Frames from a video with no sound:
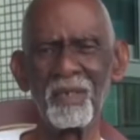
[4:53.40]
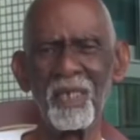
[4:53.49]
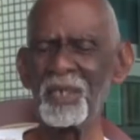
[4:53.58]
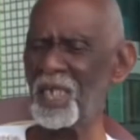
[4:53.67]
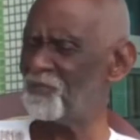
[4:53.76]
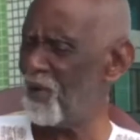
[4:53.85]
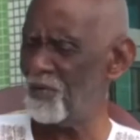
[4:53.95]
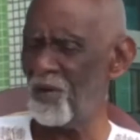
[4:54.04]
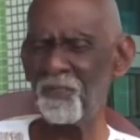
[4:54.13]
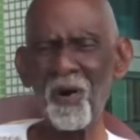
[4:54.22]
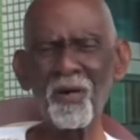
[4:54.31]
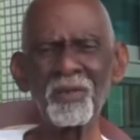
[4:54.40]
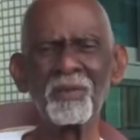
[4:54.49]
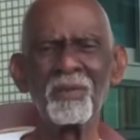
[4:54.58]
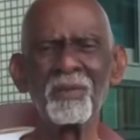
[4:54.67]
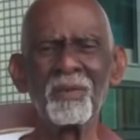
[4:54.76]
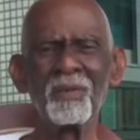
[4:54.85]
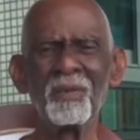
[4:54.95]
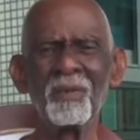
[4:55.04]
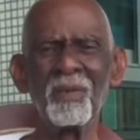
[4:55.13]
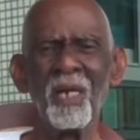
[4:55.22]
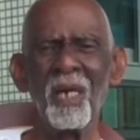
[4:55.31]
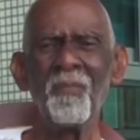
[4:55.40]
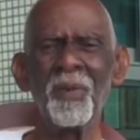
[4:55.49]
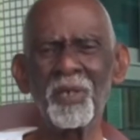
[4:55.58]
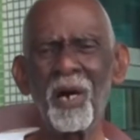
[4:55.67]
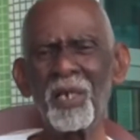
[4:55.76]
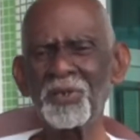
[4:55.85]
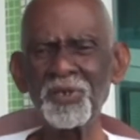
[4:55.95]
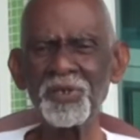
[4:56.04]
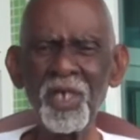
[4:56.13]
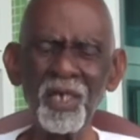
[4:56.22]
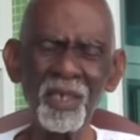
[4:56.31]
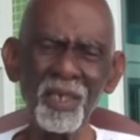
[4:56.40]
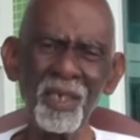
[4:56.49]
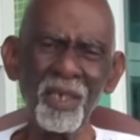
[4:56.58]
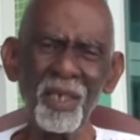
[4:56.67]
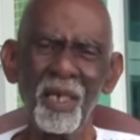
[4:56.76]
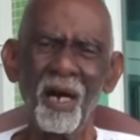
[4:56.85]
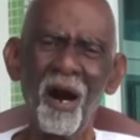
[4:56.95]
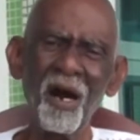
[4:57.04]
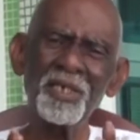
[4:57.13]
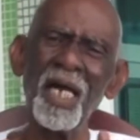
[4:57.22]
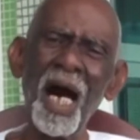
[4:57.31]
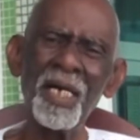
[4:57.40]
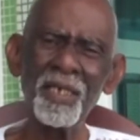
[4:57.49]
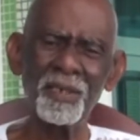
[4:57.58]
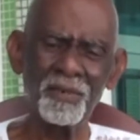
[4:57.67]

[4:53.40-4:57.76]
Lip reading: That's very important because you see, her diet